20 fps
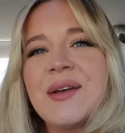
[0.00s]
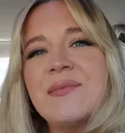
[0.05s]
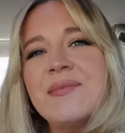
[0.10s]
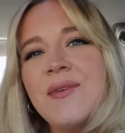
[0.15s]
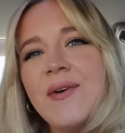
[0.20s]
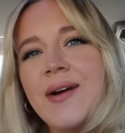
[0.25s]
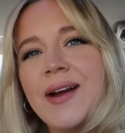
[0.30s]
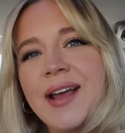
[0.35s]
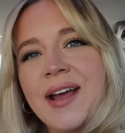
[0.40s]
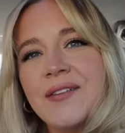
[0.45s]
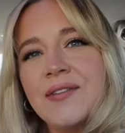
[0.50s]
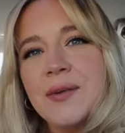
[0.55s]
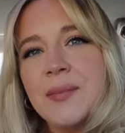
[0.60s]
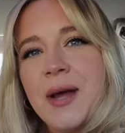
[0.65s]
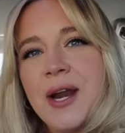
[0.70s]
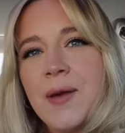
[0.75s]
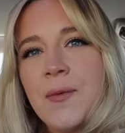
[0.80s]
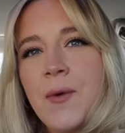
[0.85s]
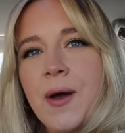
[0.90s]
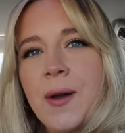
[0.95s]
Good morning
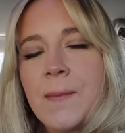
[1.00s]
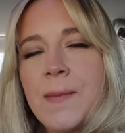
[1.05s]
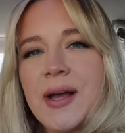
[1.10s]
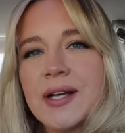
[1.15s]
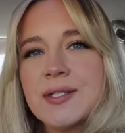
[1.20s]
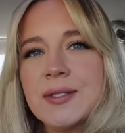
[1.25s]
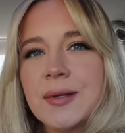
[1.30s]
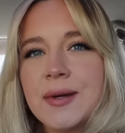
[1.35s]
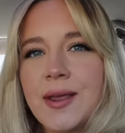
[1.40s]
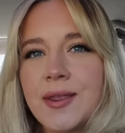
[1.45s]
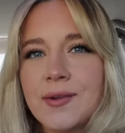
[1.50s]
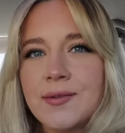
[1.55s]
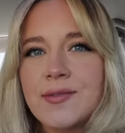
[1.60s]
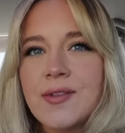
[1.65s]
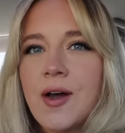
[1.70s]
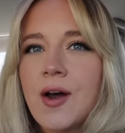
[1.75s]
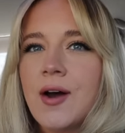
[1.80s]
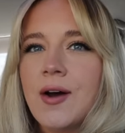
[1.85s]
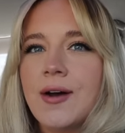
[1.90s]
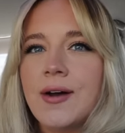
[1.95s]
everybody, welcome back to another
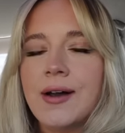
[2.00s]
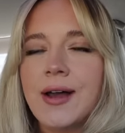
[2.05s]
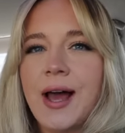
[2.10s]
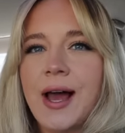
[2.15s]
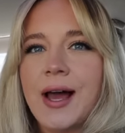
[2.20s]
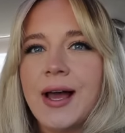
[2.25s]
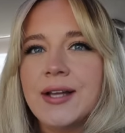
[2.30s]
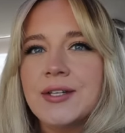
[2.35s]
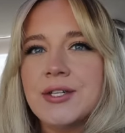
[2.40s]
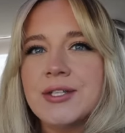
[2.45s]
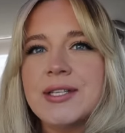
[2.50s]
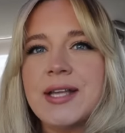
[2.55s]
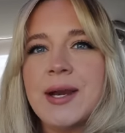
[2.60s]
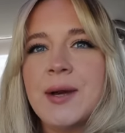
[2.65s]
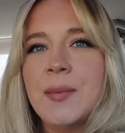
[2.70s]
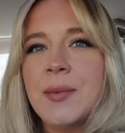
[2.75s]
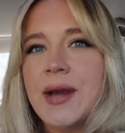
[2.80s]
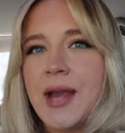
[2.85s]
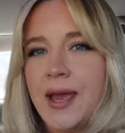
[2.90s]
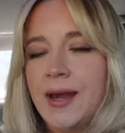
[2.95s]
vlog. I just ate
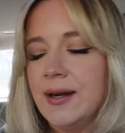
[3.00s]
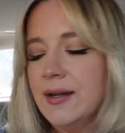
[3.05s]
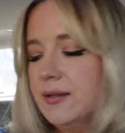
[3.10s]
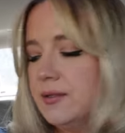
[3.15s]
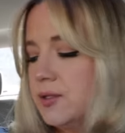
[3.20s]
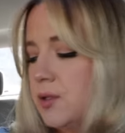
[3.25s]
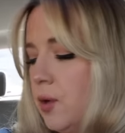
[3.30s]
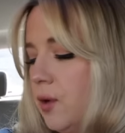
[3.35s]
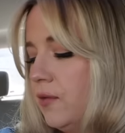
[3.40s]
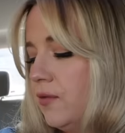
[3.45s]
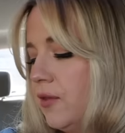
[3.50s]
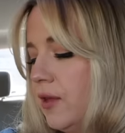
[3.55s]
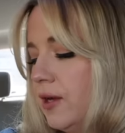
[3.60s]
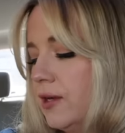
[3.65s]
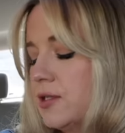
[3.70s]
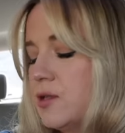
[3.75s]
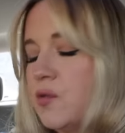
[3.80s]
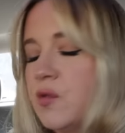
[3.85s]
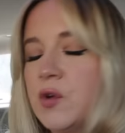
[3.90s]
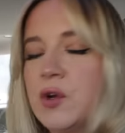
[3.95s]
a banana, so if
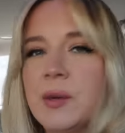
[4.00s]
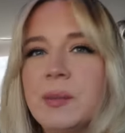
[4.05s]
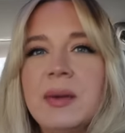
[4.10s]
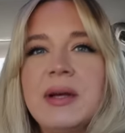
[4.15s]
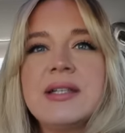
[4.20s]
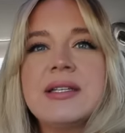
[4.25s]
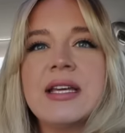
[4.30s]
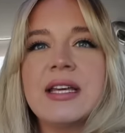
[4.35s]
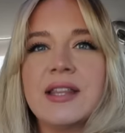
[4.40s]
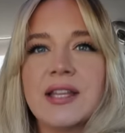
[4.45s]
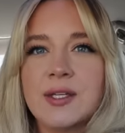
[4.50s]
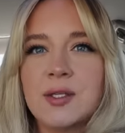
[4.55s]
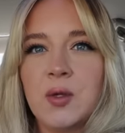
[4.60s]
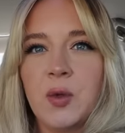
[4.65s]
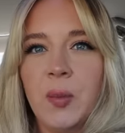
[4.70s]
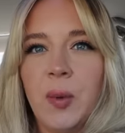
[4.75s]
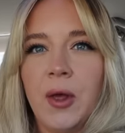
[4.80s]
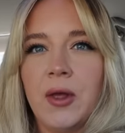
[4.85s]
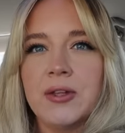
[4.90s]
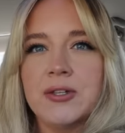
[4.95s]
there's food in my teeth, I do
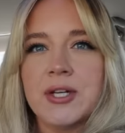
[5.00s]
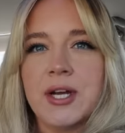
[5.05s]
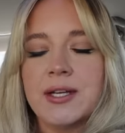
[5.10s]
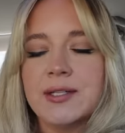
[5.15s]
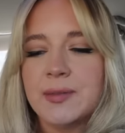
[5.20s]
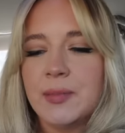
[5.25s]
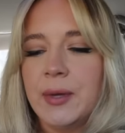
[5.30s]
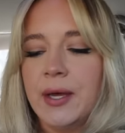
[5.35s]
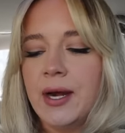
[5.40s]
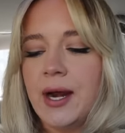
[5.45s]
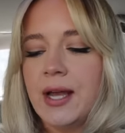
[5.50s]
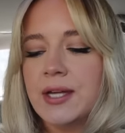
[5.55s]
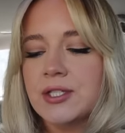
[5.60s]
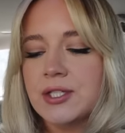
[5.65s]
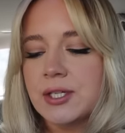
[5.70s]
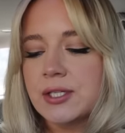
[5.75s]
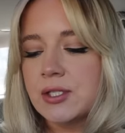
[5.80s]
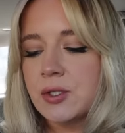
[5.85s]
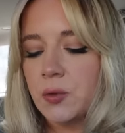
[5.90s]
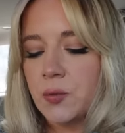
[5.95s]
apologize, but I
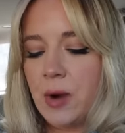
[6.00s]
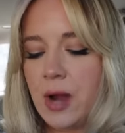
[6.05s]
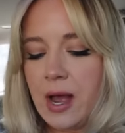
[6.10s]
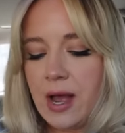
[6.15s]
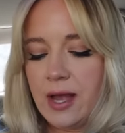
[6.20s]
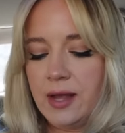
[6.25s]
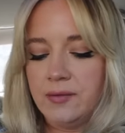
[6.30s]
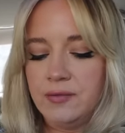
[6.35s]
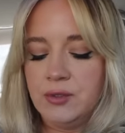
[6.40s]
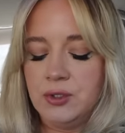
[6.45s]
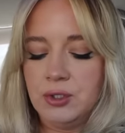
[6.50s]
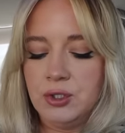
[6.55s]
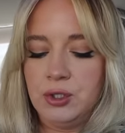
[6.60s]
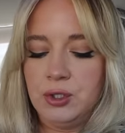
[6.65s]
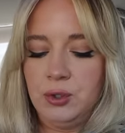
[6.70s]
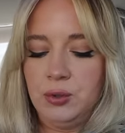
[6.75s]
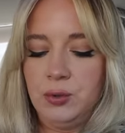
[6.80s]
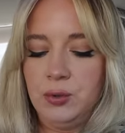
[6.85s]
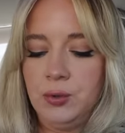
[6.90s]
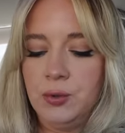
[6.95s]
just arrived
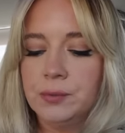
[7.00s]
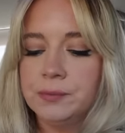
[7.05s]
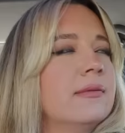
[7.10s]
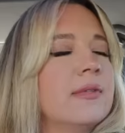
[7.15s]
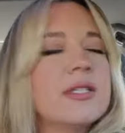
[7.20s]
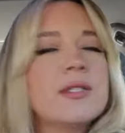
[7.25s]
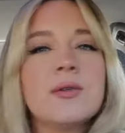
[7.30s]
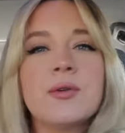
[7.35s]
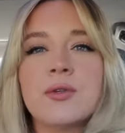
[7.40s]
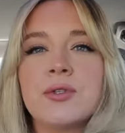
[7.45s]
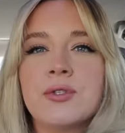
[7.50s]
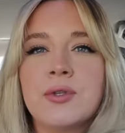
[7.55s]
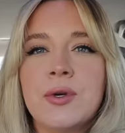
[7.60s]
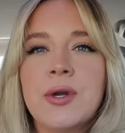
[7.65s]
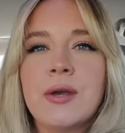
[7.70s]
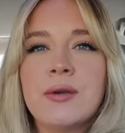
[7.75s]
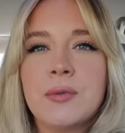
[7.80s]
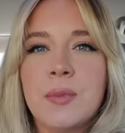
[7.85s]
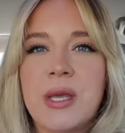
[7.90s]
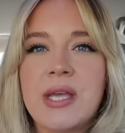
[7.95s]
to this little
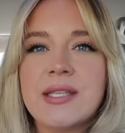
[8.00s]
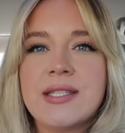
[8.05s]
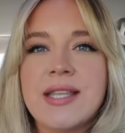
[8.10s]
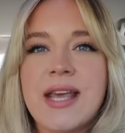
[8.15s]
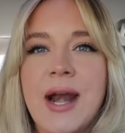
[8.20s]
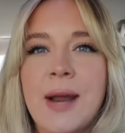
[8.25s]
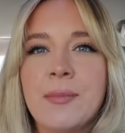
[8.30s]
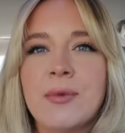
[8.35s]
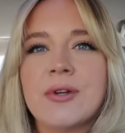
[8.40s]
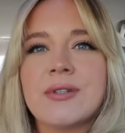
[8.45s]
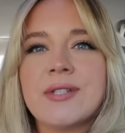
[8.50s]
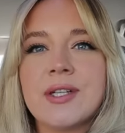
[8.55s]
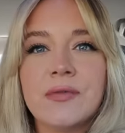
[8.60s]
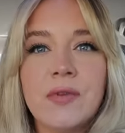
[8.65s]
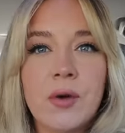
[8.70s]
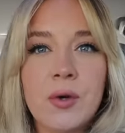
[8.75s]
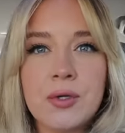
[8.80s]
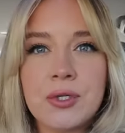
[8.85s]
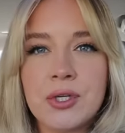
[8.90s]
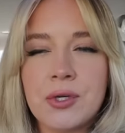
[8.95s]
studio space that I booked a
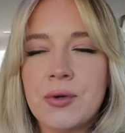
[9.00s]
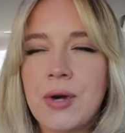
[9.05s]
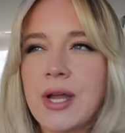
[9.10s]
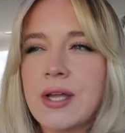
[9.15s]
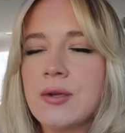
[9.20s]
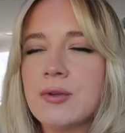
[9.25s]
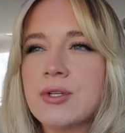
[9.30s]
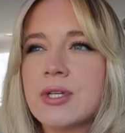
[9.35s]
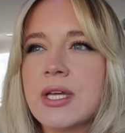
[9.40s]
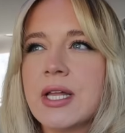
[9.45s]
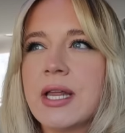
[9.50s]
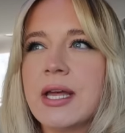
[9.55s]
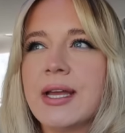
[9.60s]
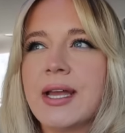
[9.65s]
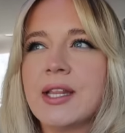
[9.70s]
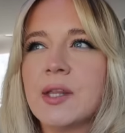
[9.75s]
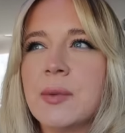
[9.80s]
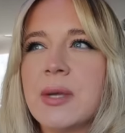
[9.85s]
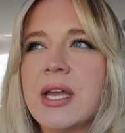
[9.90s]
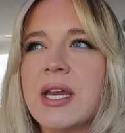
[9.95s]
photo shoot. I usually
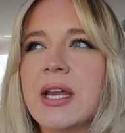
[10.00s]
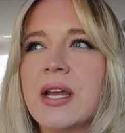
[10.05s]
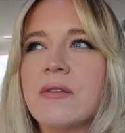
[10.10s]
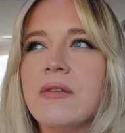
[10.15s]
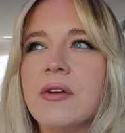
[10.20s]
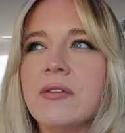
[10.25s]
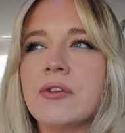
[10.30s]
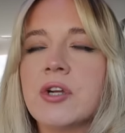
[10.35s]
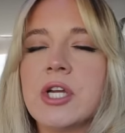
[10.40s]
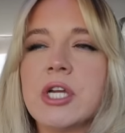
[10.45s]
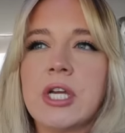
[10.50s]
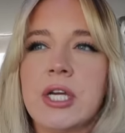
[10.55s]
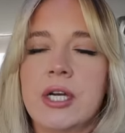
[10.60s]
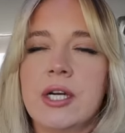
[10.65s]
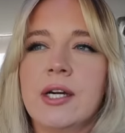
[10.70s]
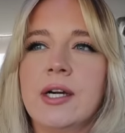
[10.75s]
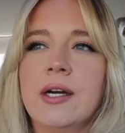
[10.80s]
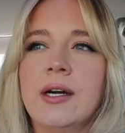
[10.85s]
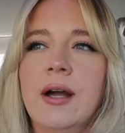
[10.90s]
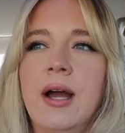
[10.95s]
like at the beginning of every
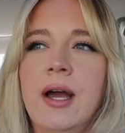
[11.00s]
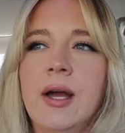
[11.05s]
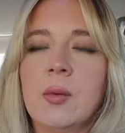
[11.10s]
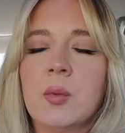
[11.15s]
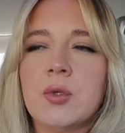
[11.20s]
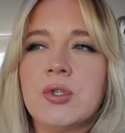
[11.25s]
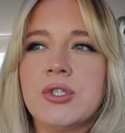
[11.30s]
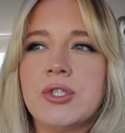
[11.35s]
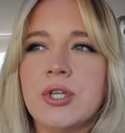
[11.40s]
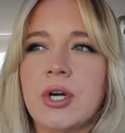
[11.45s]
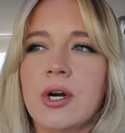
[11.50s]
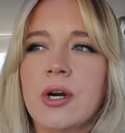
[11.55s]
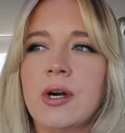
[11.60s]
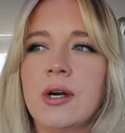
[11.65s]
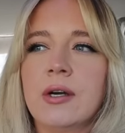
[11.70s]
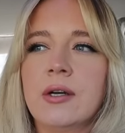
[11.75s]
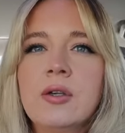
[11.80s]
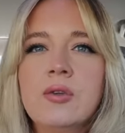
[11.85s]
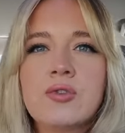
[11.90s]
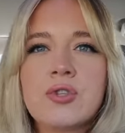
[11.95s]
year, I will
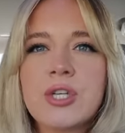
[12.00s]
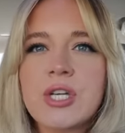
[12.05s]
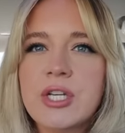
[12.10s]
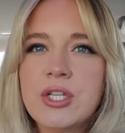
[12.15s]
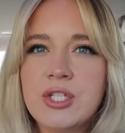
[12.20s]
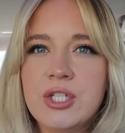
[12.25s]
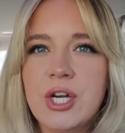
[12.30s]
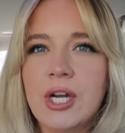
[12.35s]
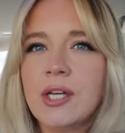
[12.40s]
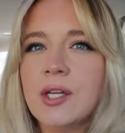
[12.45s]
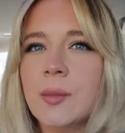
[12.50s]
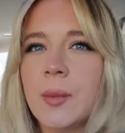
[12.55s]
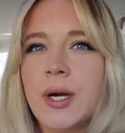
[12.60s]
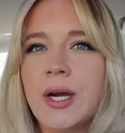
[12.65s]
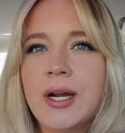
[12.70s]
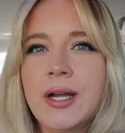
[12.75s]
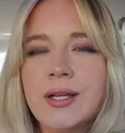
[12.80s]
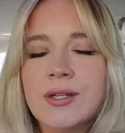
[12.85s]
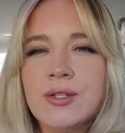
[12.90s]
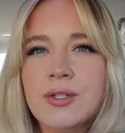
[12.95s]
start usually in
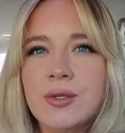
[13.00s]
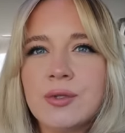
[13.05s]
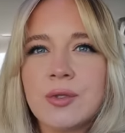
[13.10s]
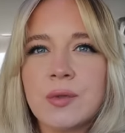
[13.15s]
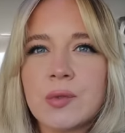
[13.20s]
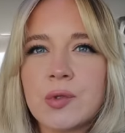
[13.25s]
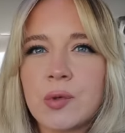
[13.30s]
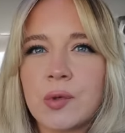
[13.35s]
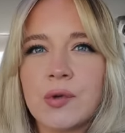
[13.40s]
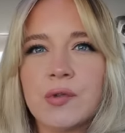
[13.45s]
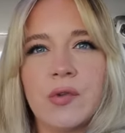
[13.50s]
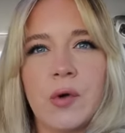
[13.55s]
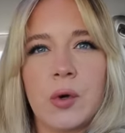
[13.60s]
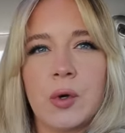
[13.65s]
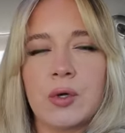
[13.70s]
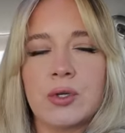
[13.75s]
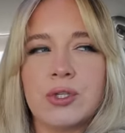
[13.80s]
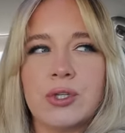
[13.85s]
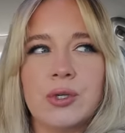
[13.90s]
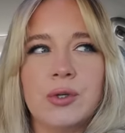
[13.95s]
January and do some sort of
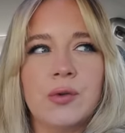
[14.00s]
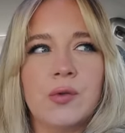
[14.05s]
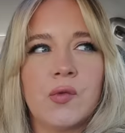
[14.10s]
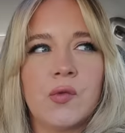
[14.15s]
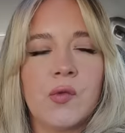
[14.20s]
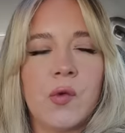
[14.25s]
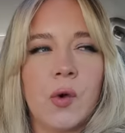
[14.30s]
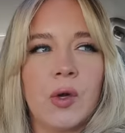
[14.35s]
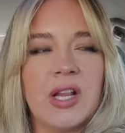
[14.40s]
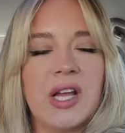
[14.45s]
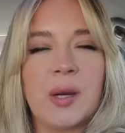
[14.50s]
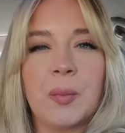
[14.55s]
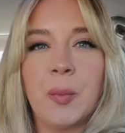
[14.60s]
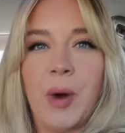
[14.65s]
photo shoot for like